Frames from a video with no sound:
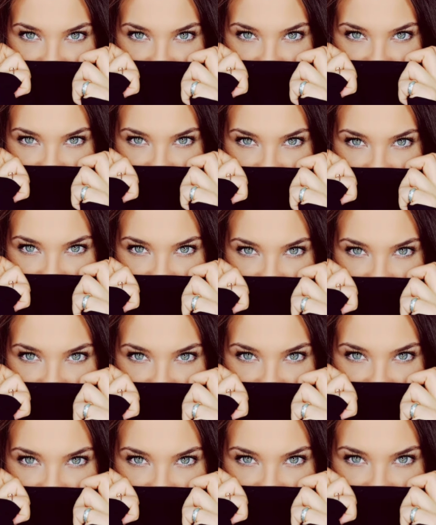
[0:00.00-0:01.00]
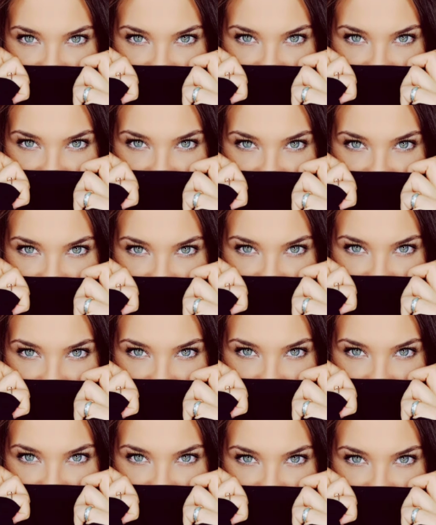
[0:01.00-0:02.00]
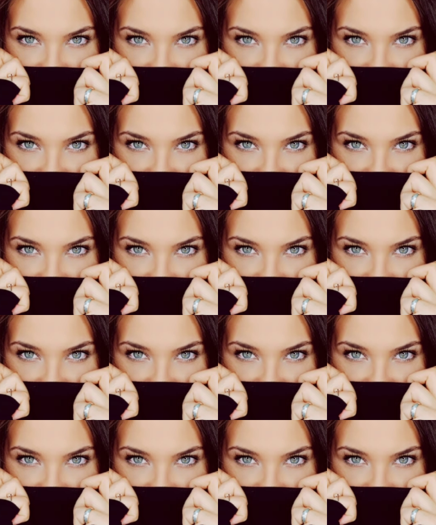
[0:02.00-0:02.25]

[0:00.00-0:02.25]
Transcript: People ask all the time, well,